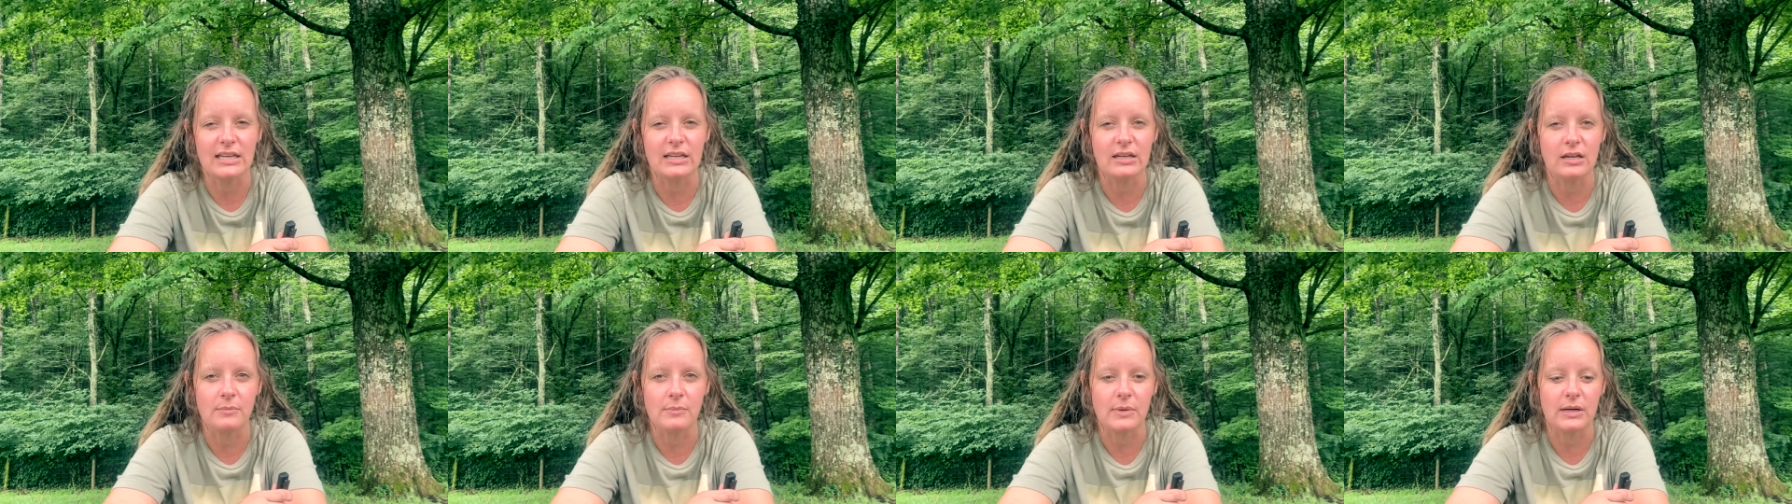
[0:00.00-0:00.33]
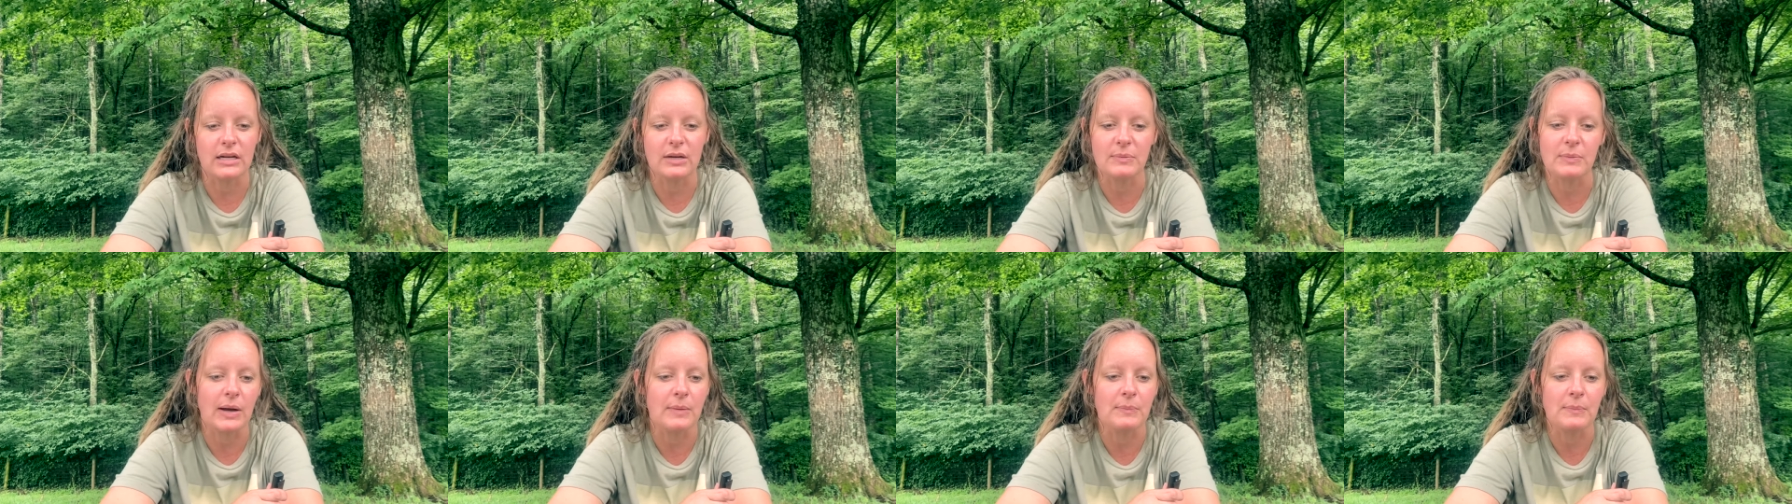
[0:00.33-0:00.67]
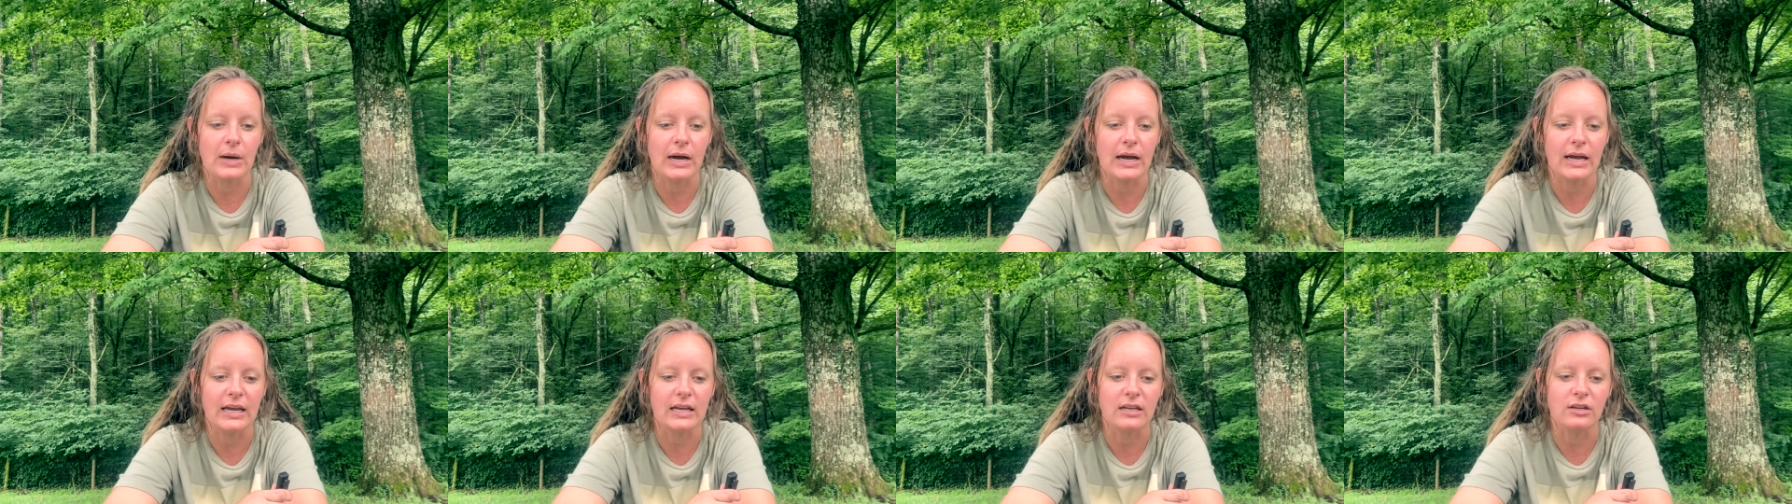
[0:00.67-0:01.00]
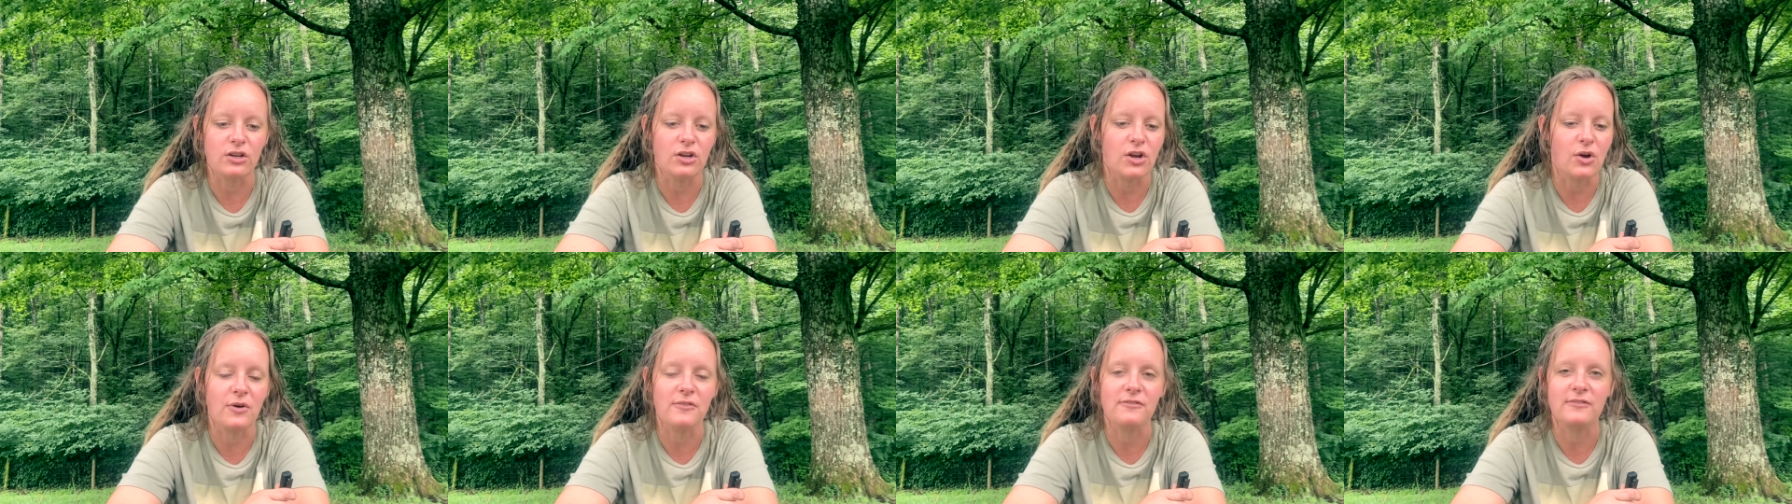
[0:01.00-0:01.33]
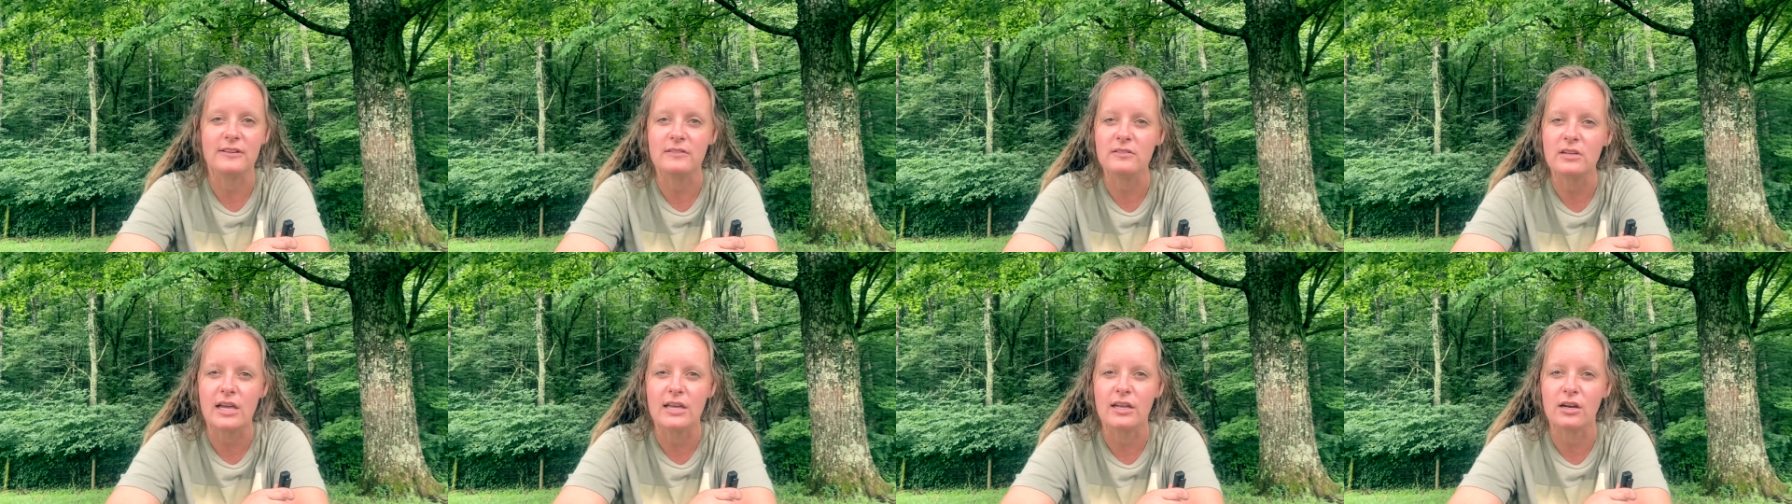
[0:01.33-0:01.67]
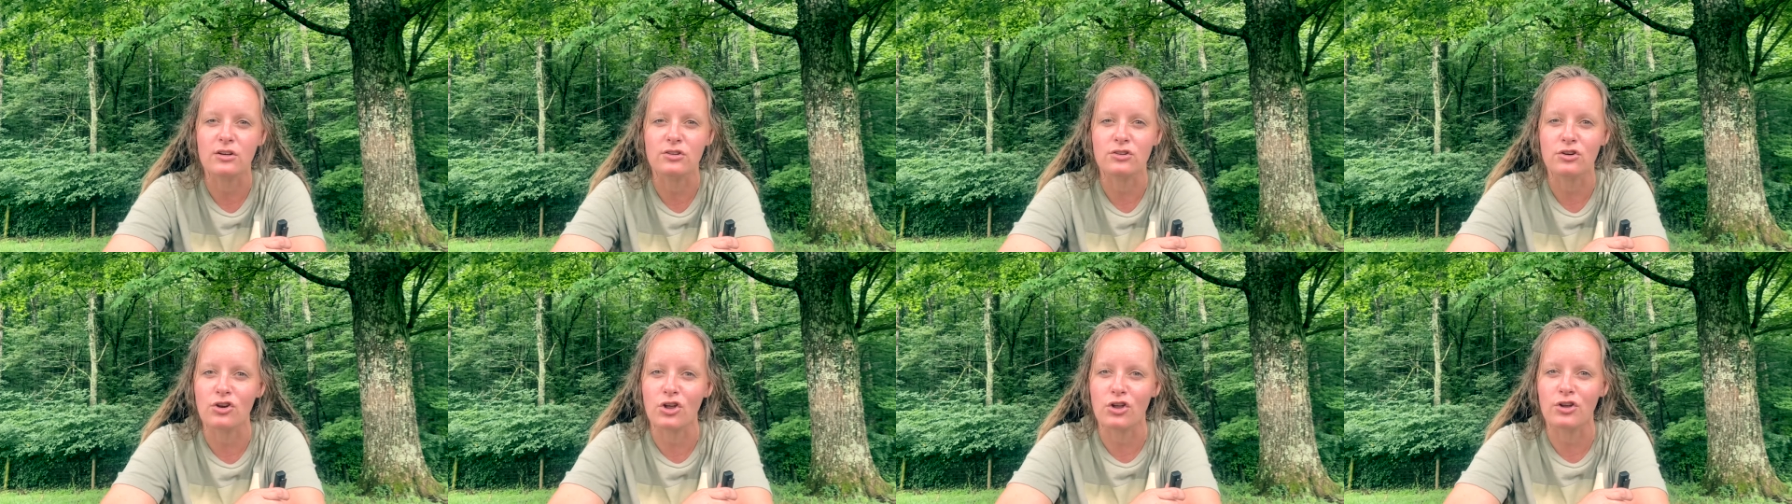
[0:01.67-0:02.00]
any money by buying you know a
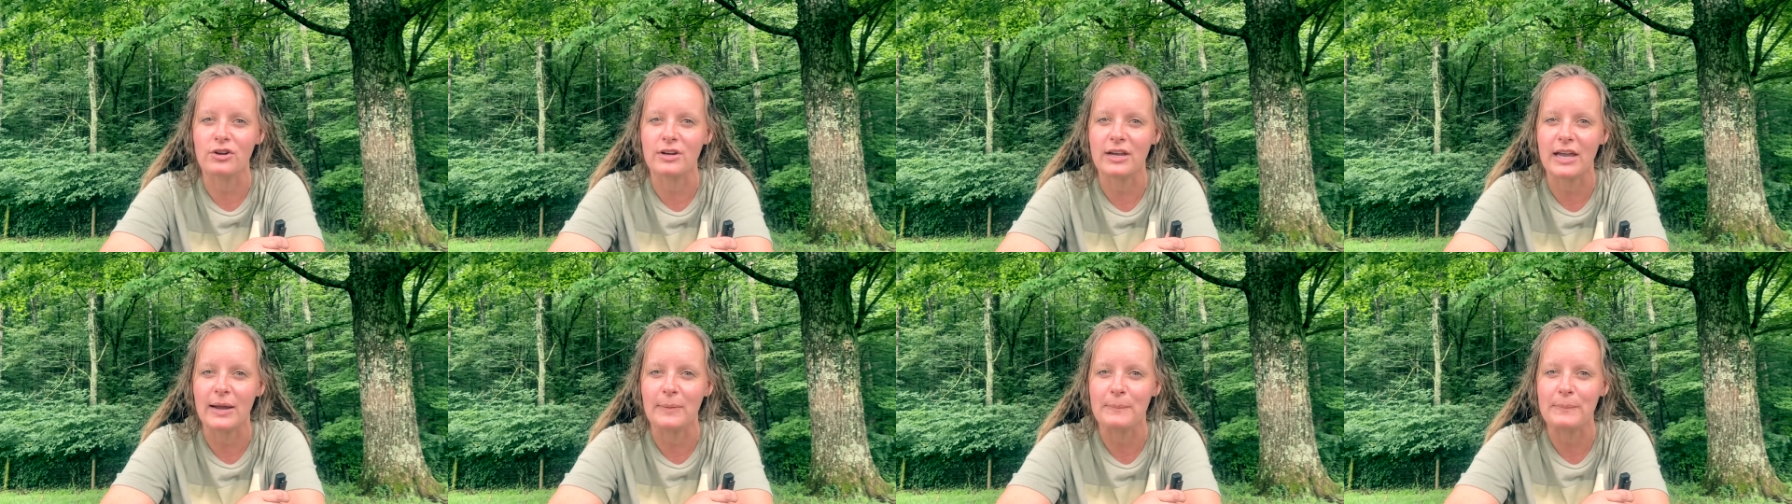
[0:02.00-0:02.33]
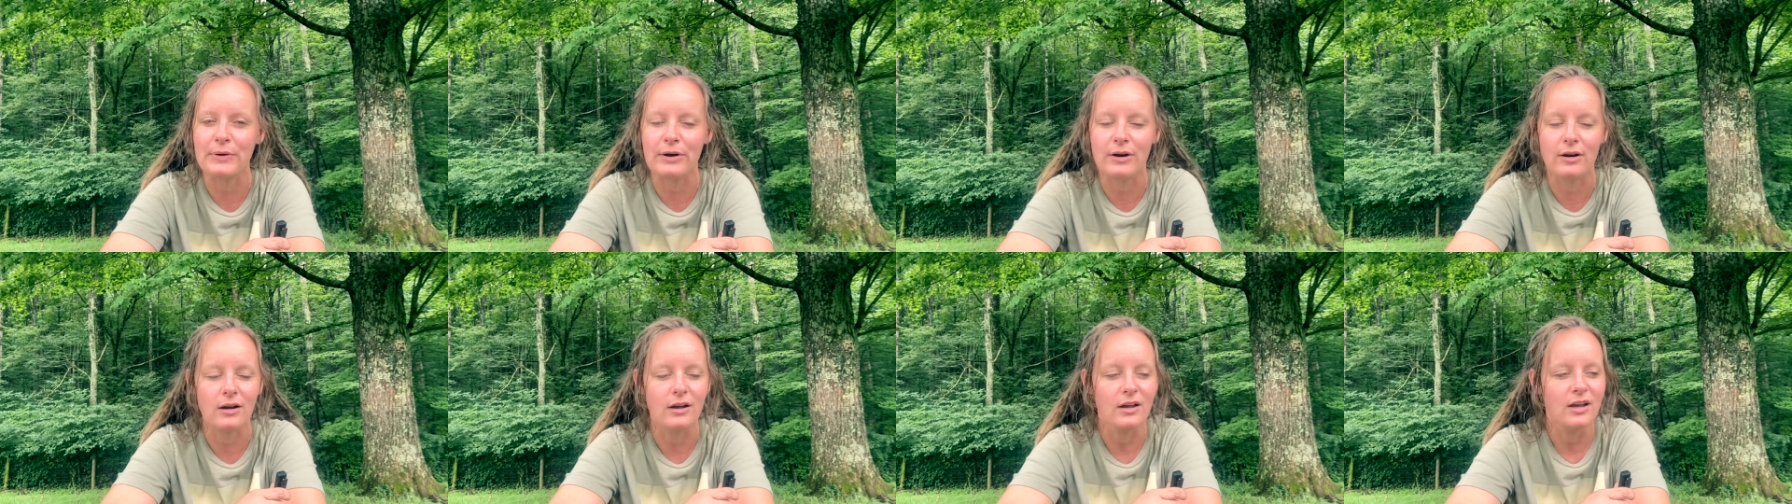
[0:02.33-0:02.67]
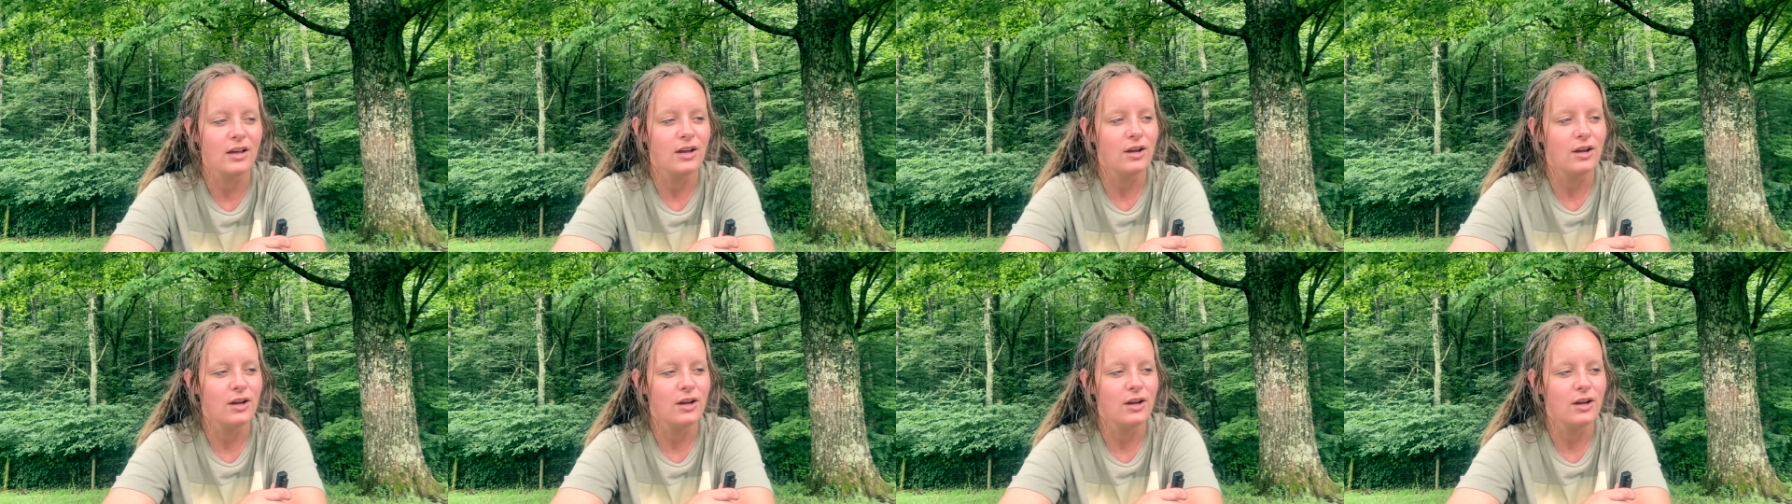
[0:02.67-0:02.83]
$5800 camper